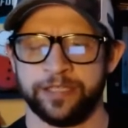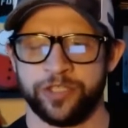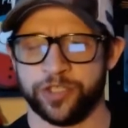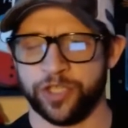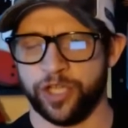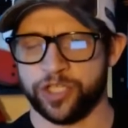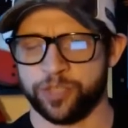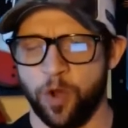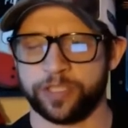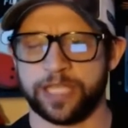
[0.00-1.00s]
She's a
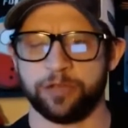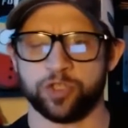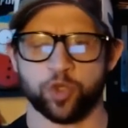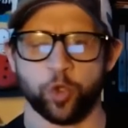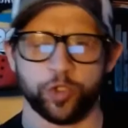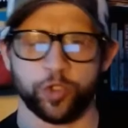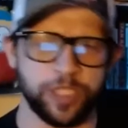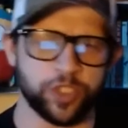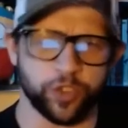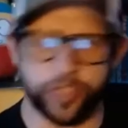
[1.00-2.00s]
small town school
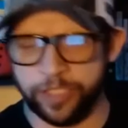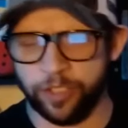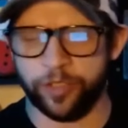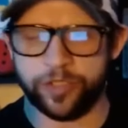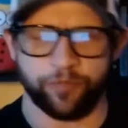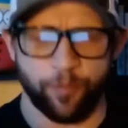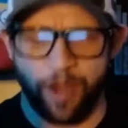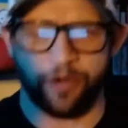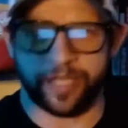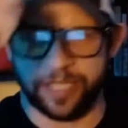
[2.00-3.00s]
teacher, the heroes of
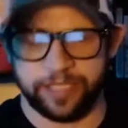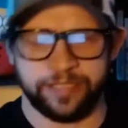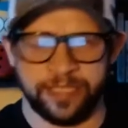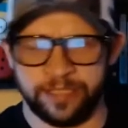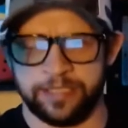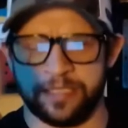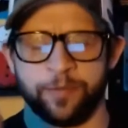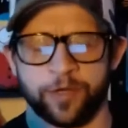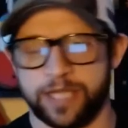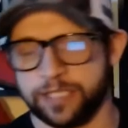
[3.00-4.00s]
America. The
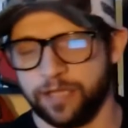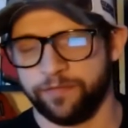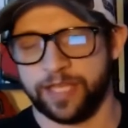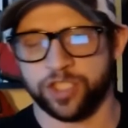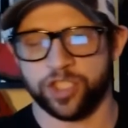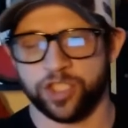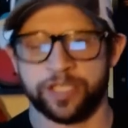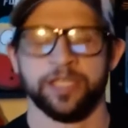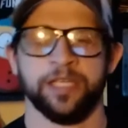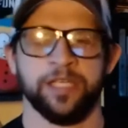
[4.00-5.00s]
Democrats love that
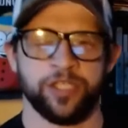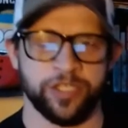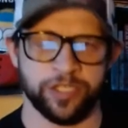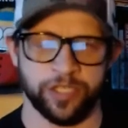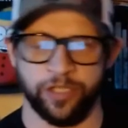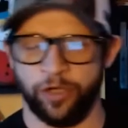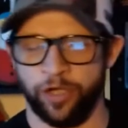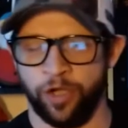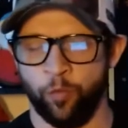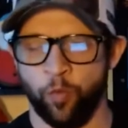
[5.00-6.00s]
shit. She's a
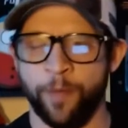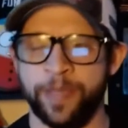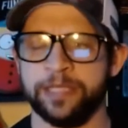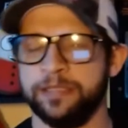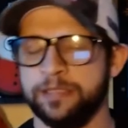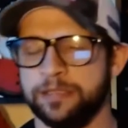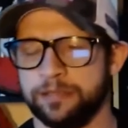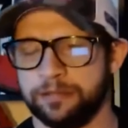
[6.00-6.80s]
woman.